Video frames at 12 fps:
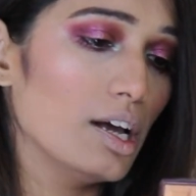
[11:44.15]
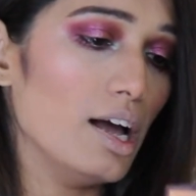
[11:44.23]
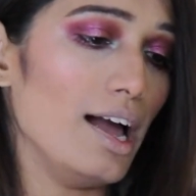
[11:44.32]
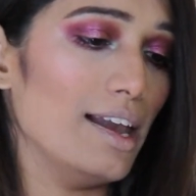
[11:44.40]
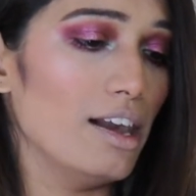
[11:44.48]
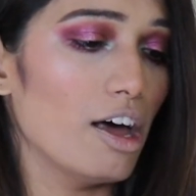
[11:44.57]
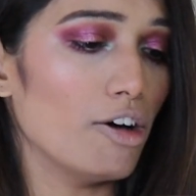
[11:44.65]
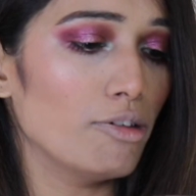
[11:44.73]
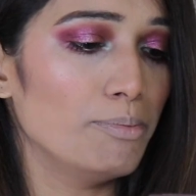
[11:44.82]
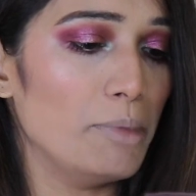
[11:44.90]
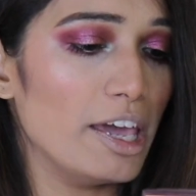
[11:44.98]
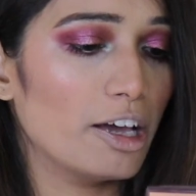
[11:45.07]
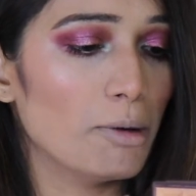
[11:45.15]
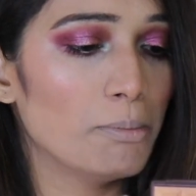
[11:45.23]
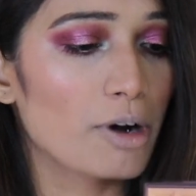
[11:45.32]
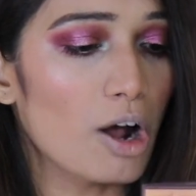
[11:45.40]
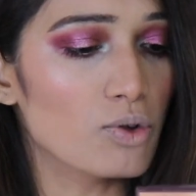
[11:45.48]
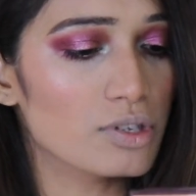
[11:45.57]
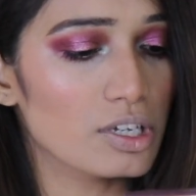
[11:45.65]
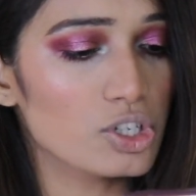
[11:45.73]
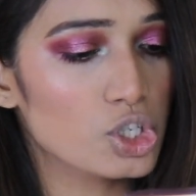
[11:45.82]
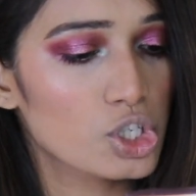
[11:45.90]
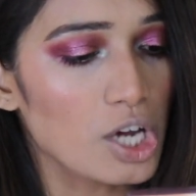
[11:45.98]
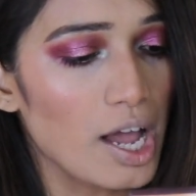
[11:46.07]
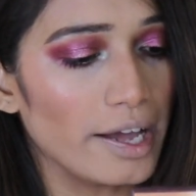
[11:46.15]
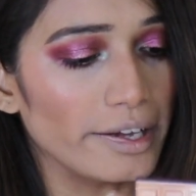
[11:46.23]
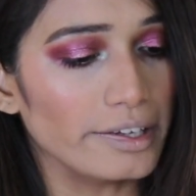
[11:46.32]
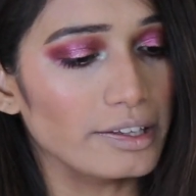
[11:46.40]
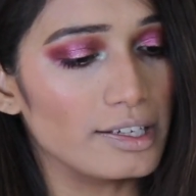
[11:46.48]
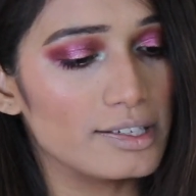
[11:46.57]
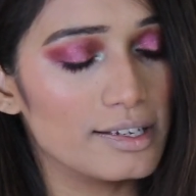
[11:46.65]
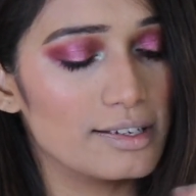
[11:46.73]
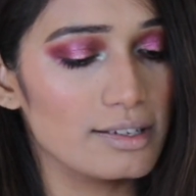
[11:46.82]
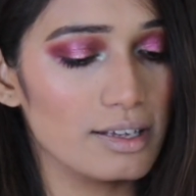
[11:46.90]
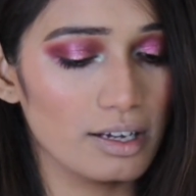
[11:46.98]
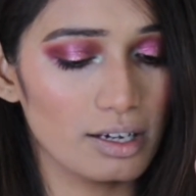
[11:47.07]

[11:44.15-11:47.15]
I love Makeup Bronze and Shine. This is